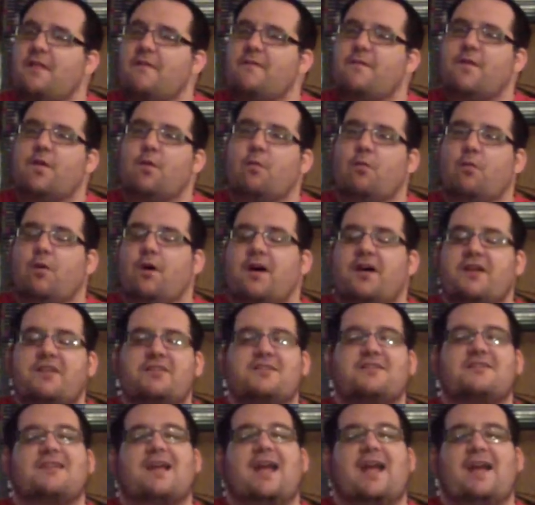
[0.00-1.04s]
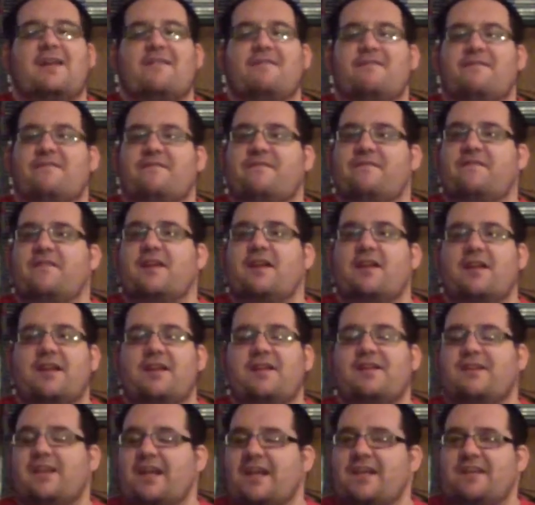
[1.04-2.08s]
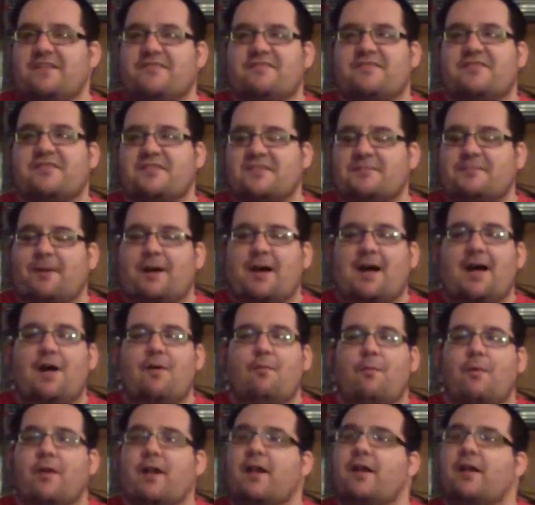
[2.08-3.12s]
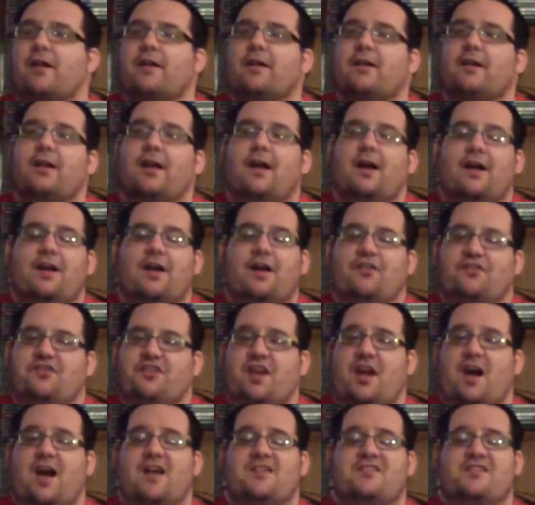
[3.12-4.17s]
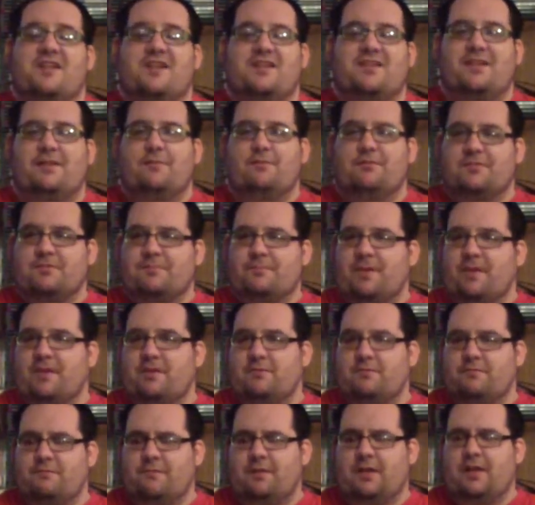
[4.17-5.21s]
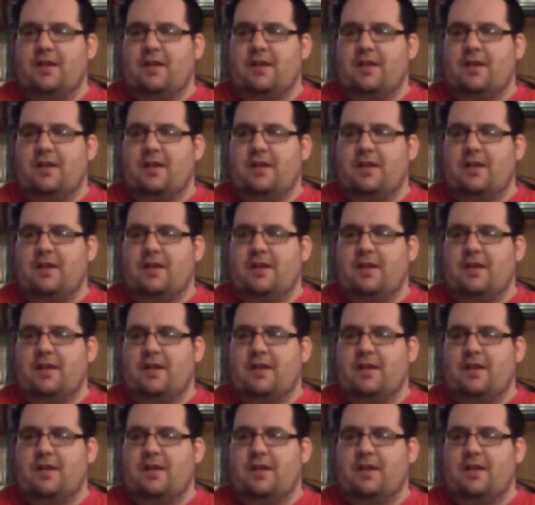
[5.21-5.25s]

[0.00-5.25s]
There was a very dangerous spot where Yoshihashi, I think, was picking